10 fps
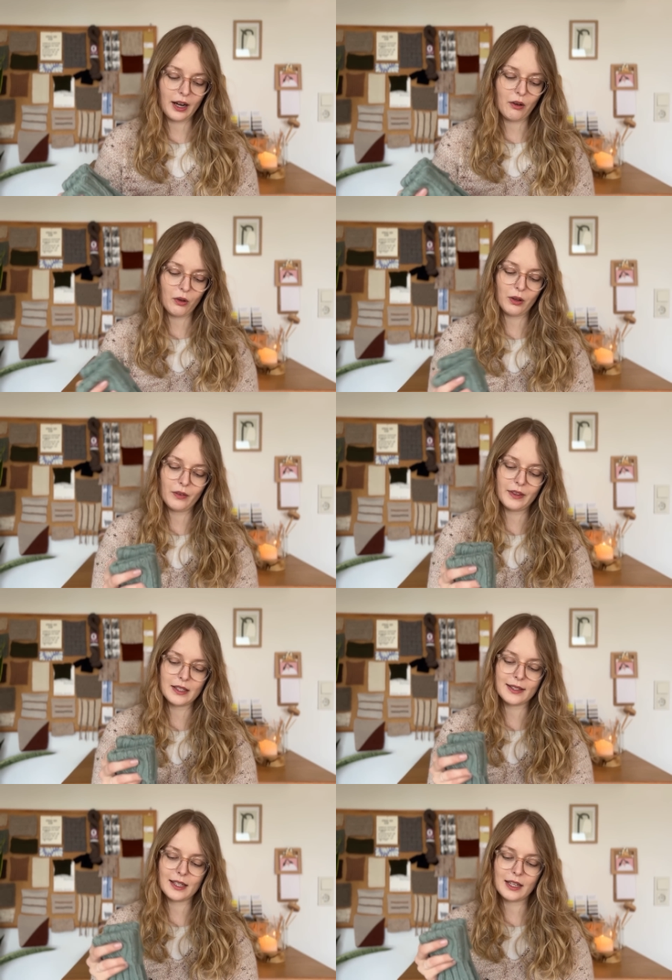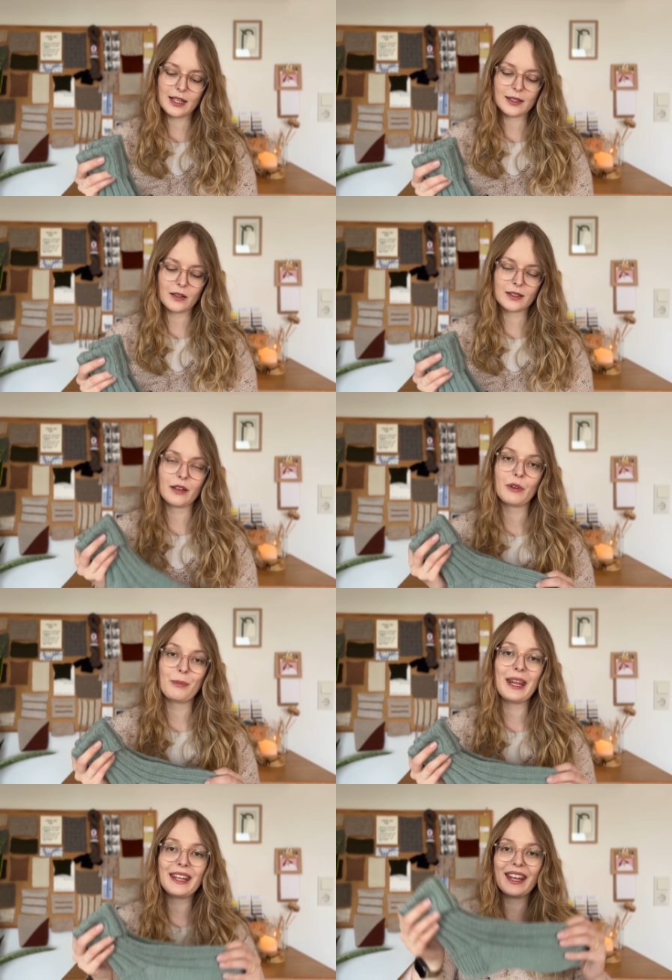all the Sunday socks I've been
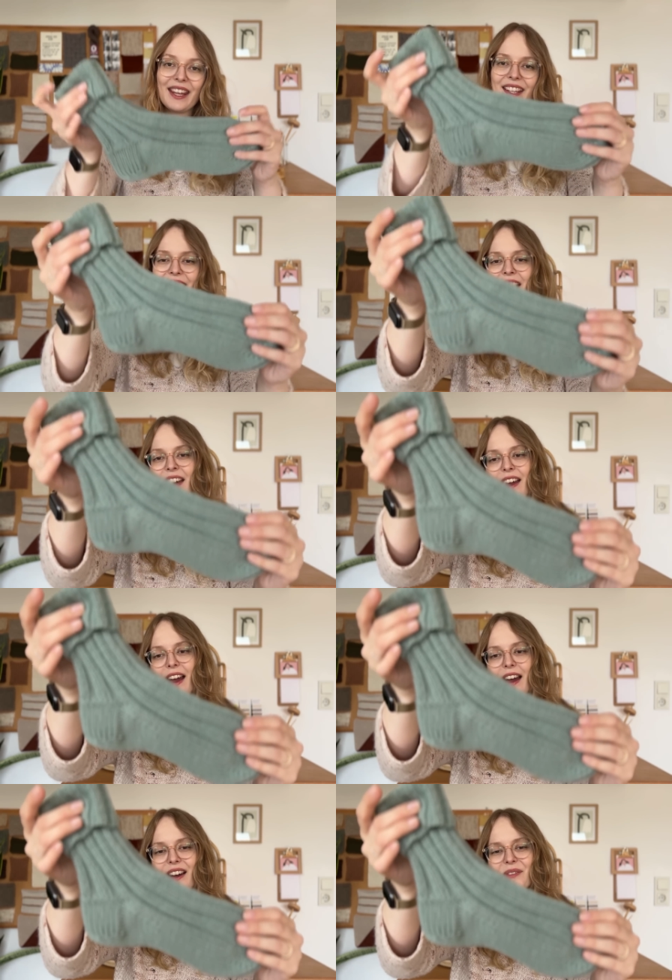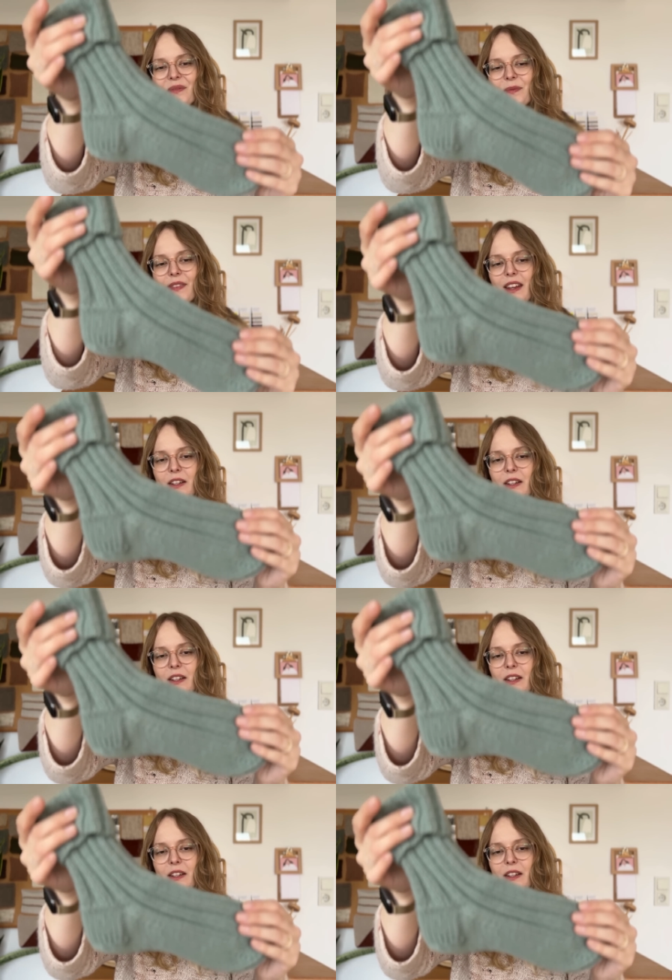making. They're